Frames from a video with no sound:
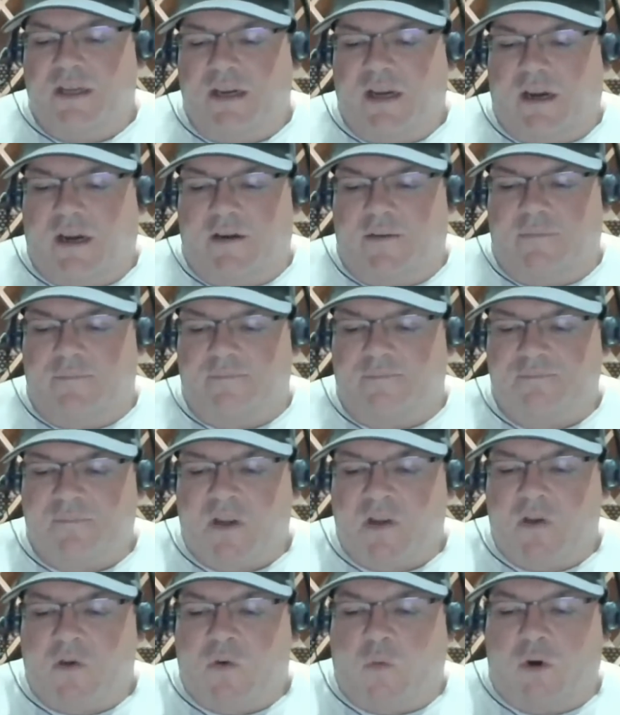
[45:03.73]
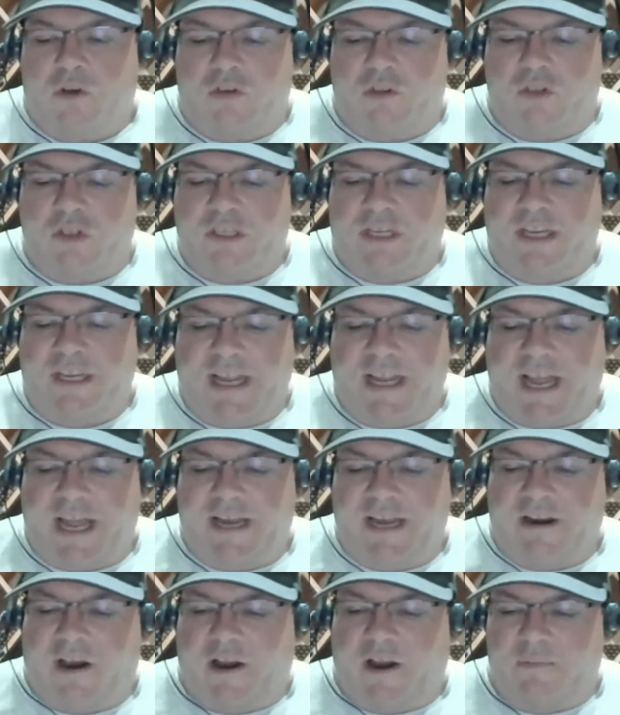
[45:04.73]
Um, we're looking
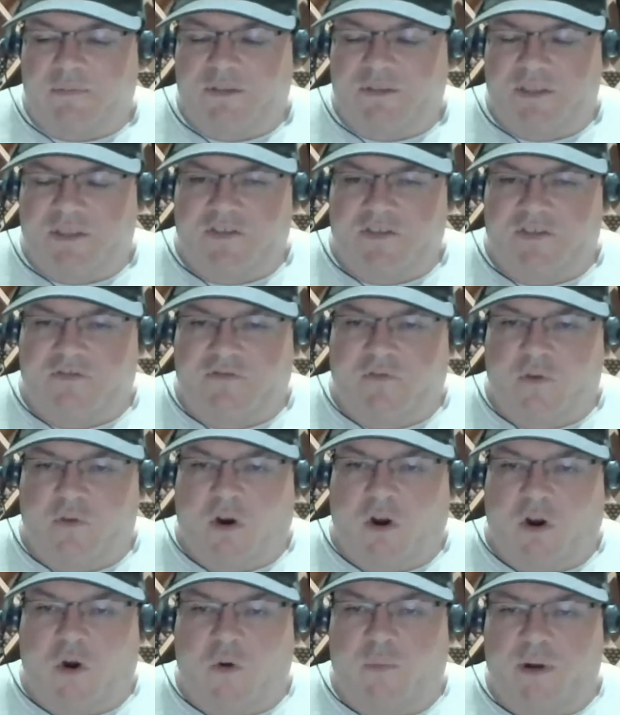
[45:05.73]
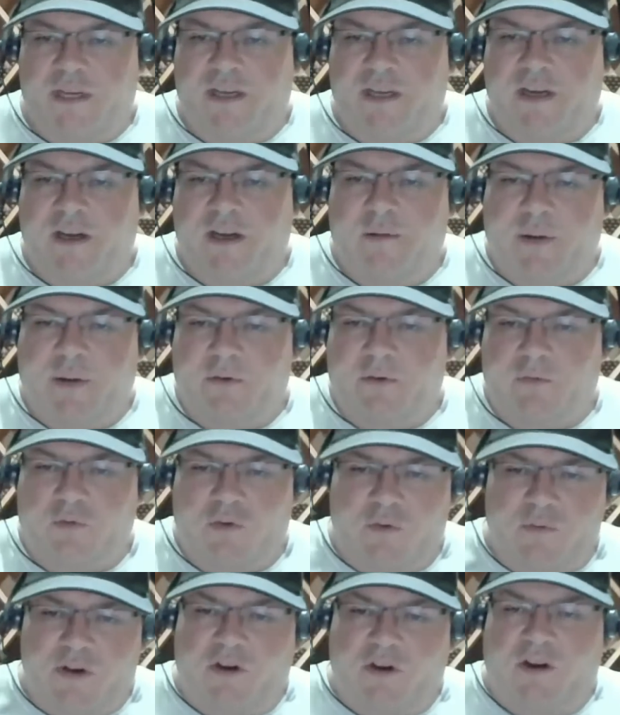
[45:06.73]
at options for opening up a
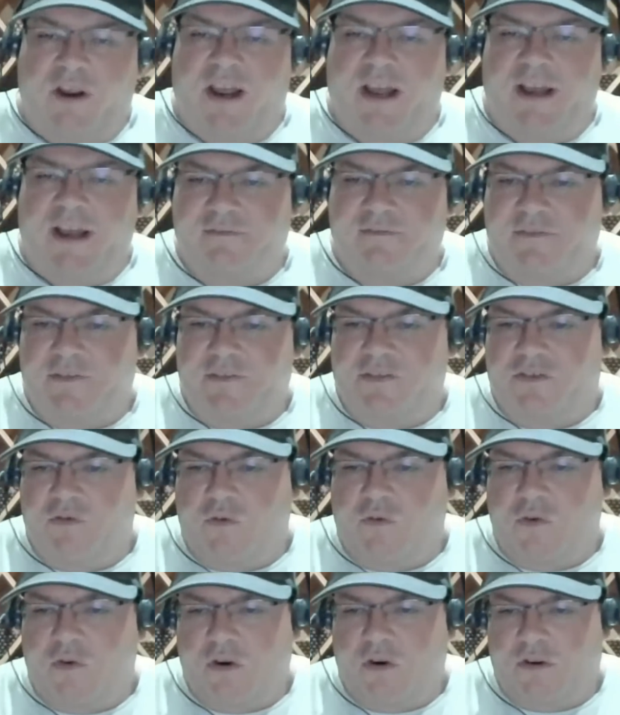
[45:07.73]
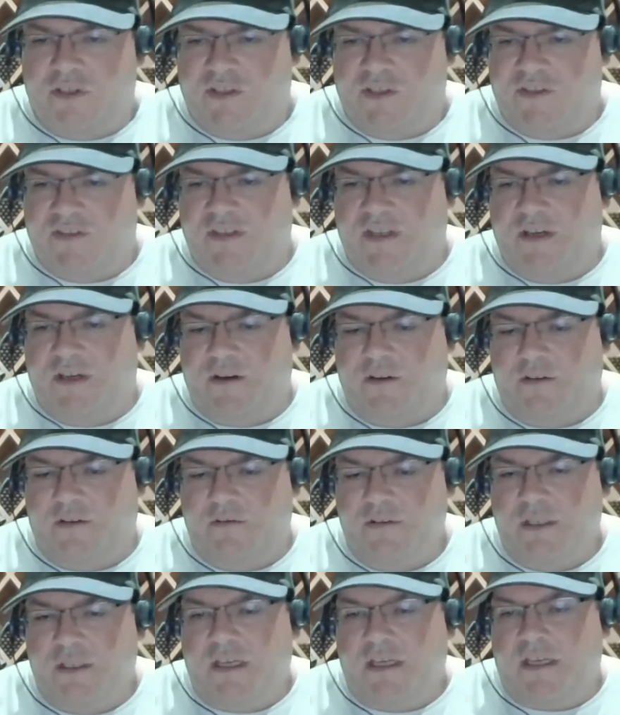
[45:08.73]
RoMa Craft store to
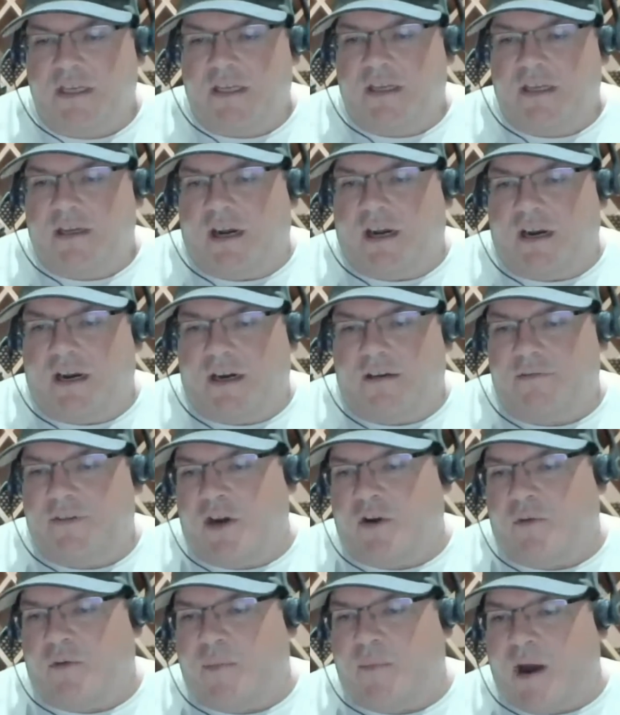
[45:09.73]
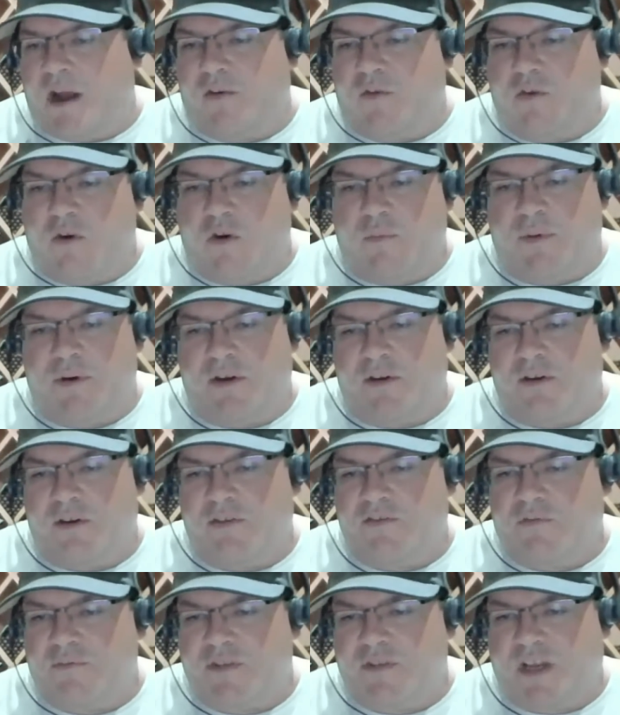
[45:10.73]
sell, uh, you know, bottle
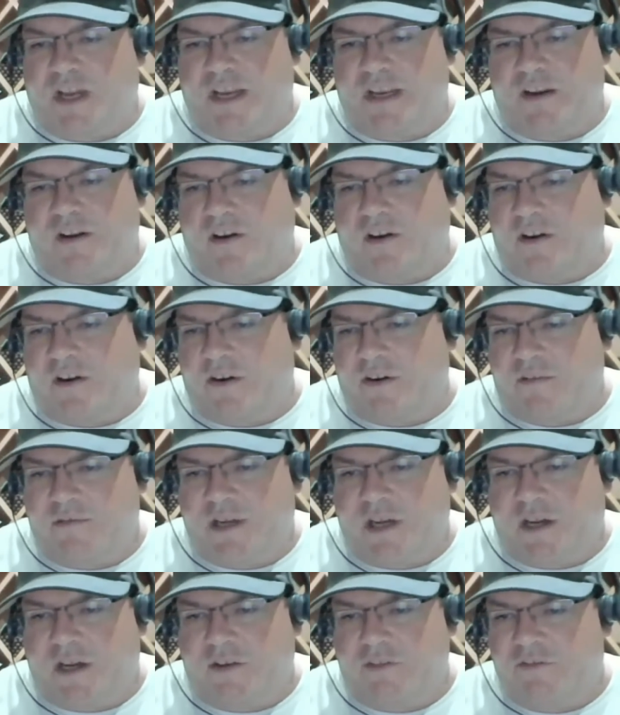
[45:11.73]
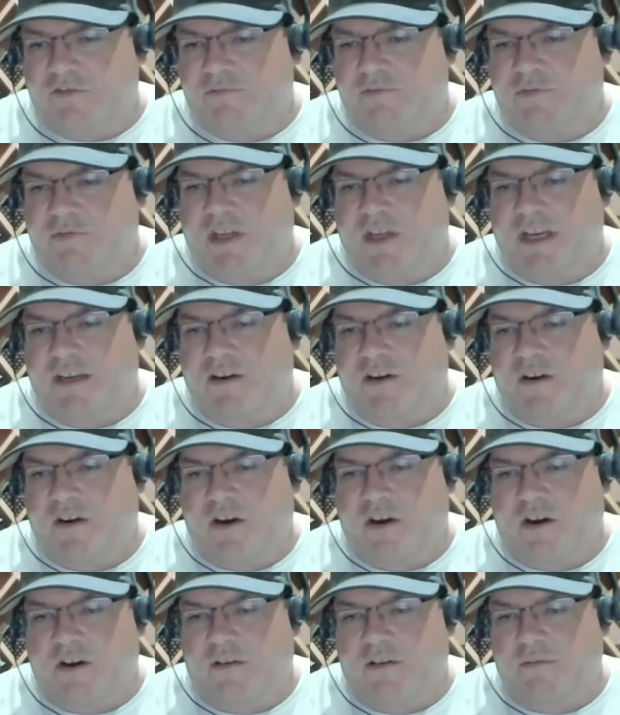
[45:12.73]
openers from Xikar, cutters from
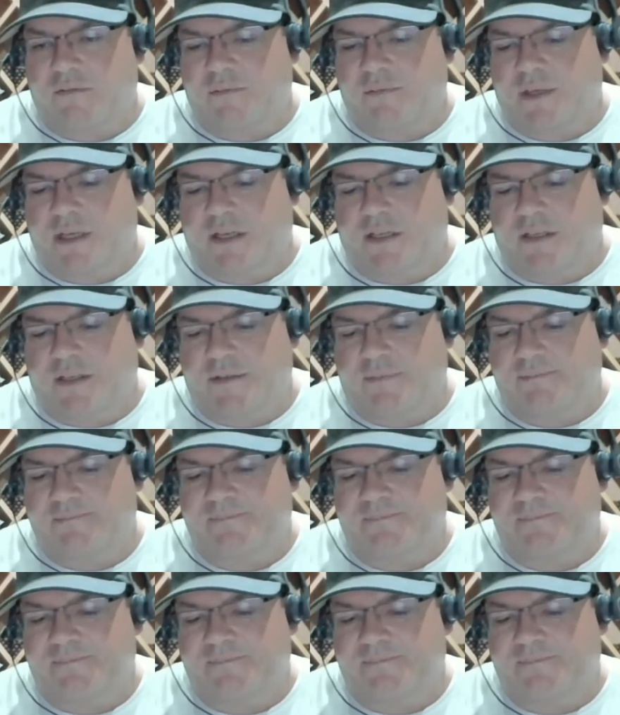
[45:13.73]
Xikar, um,